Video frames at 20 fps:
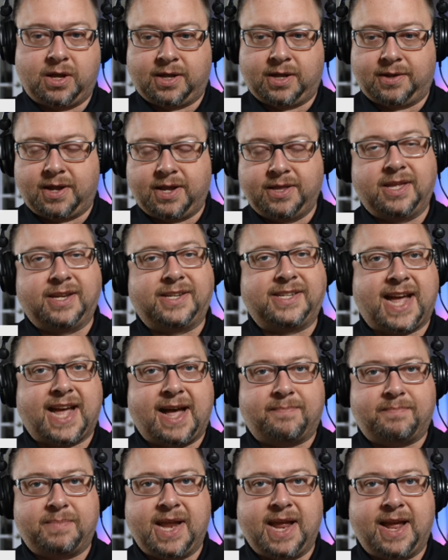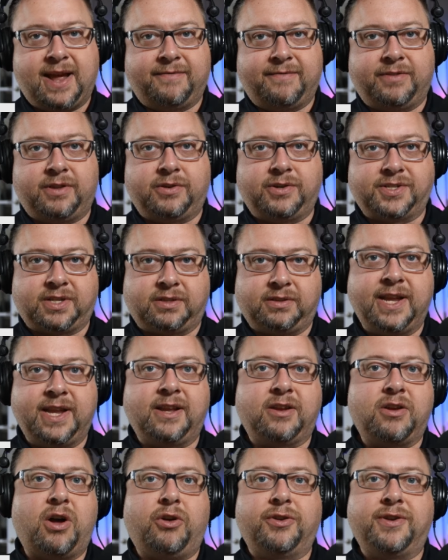in the top nav, there's a
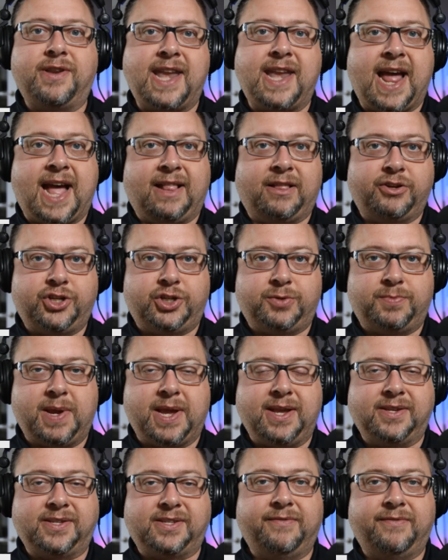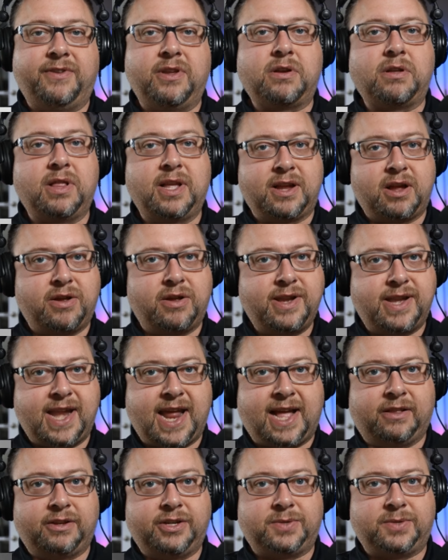link called Knowledge Base. If you click on
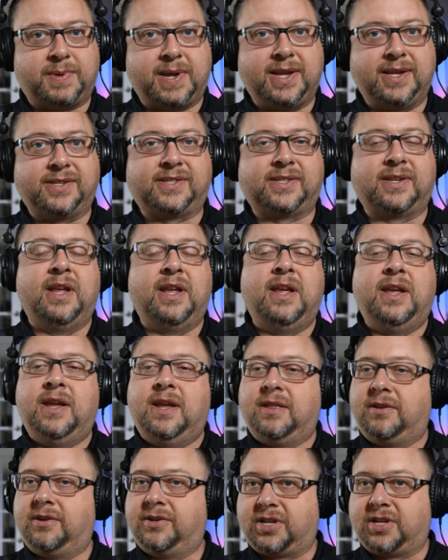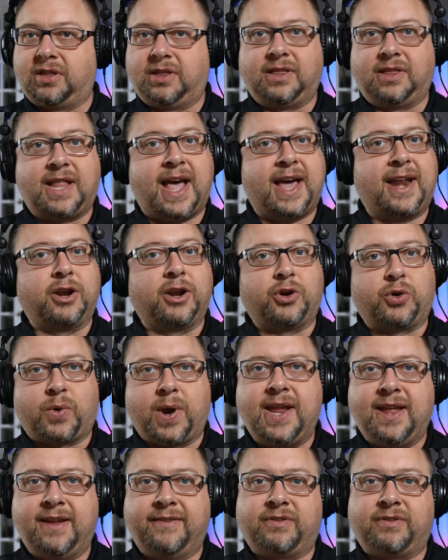Knowledge Base, there's a lot of
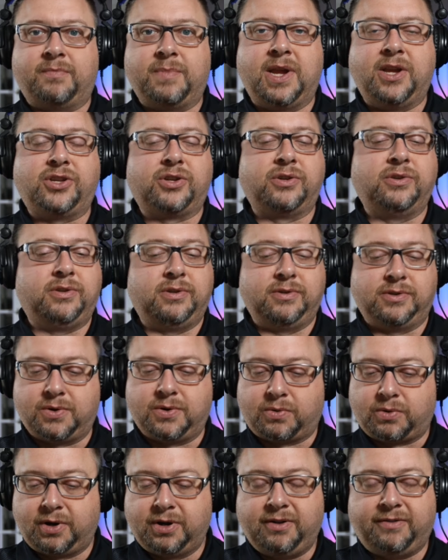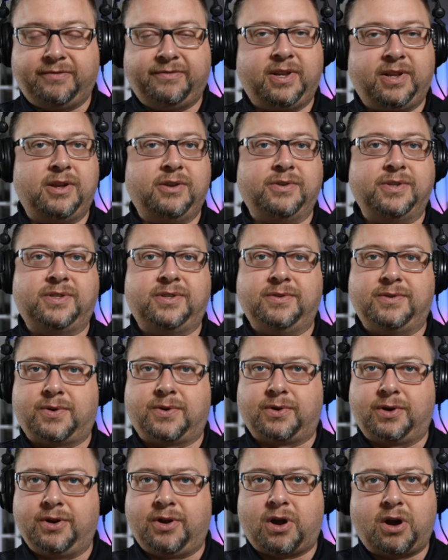great information, tutorial videos,
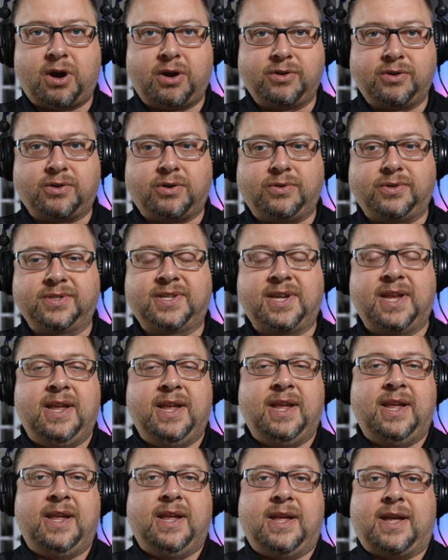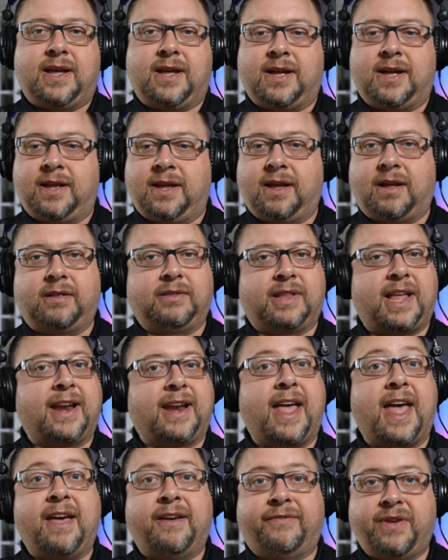tutorial articles, a lot
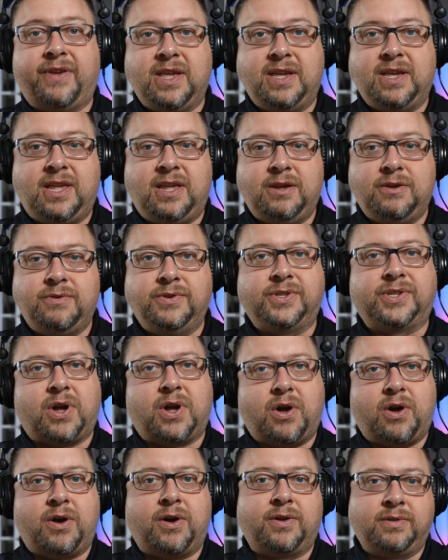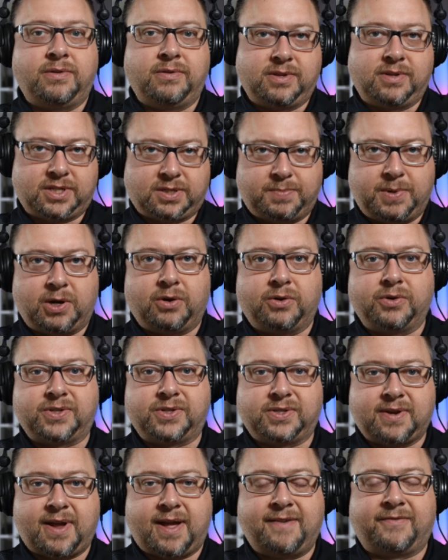of FAQs on the Spiro
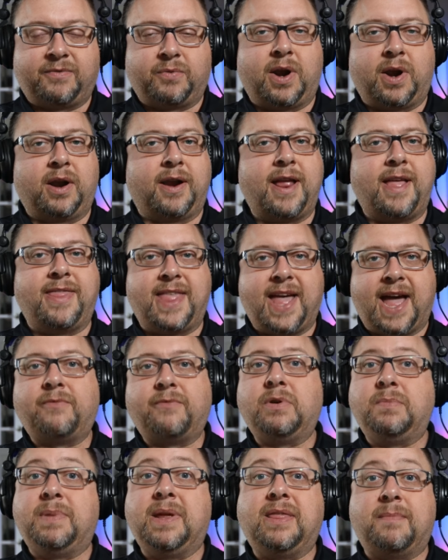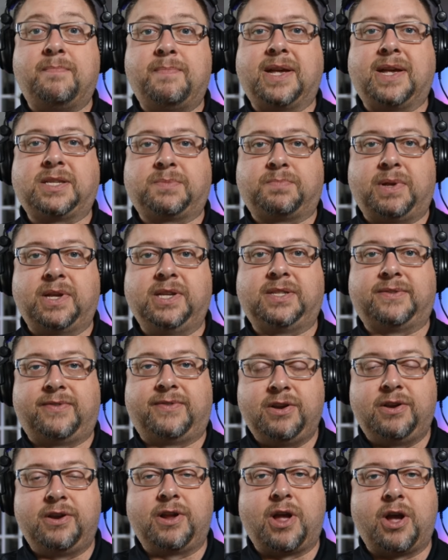software. And that would be the best place for
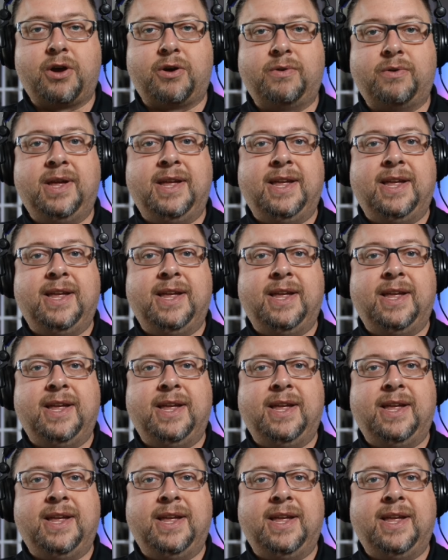you to go